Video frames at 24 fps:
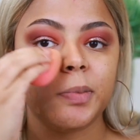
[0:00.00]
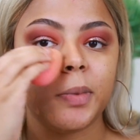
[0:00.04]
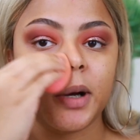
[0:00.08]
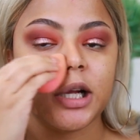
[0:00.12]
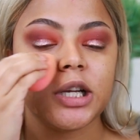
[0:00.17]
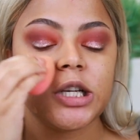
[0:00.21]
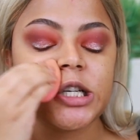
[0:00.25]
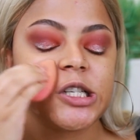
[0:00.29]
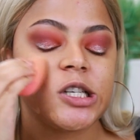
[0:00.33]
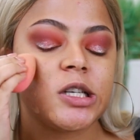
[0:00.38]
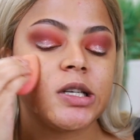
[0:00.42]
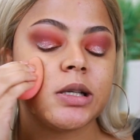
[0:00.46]

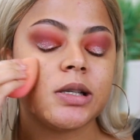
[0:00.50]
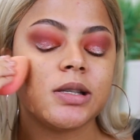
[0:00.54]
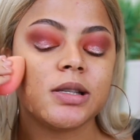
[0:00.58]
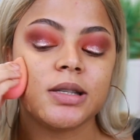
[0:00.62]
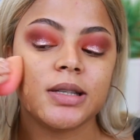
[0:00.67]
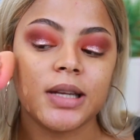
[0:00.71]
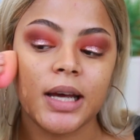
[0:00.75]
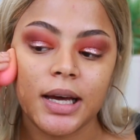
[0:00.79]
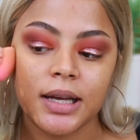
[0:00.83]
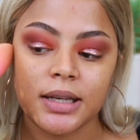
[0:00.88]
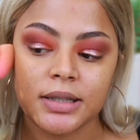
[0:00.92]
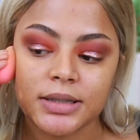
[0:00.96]

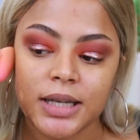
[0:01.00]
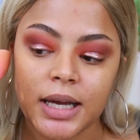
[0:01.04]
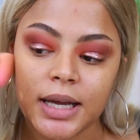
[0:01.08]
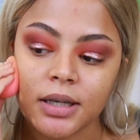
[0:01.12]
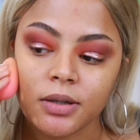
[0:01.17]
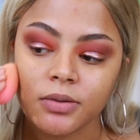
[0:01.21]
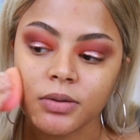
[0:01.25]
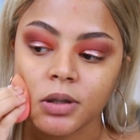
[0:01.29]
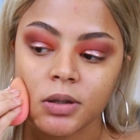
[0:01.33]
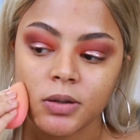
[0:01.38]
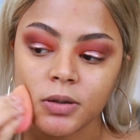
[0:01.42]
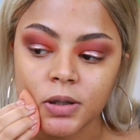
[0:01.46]
sponges that, I
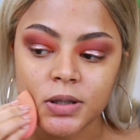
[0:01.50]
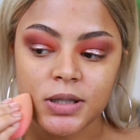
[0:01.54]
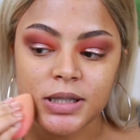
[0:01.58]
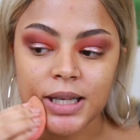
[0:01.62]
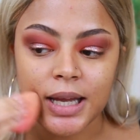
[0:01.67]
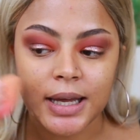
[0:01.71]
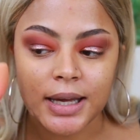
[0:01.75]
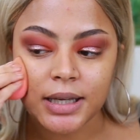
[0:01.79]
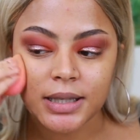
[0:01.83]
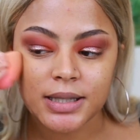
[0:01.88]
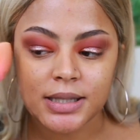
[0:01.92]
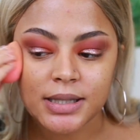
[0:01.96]
don't know, it's
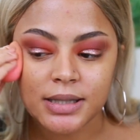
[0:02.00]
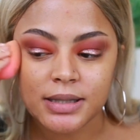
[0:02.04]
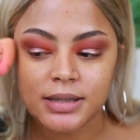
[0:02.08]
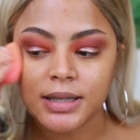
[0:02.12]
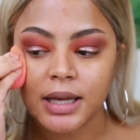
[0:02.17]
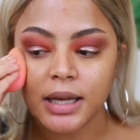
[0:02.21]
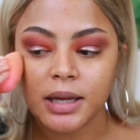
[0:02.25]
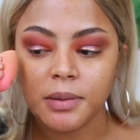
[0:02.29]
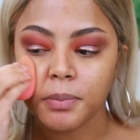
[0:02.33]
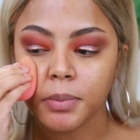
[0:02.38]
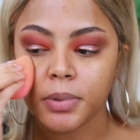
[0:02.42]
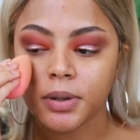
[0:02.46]
like a
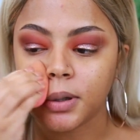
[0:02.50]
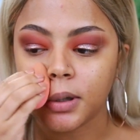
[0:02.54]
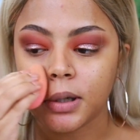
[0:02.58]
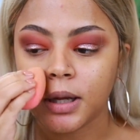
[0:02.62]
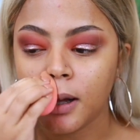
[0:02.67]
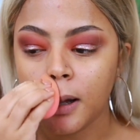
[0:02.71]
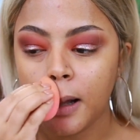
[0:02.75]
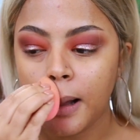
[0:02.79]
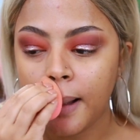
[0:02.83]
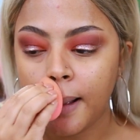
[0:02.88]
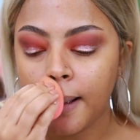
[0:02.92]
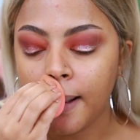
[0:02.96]

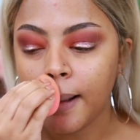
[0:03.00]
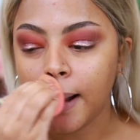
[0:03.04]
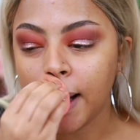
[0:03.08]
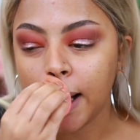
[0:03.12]
staple.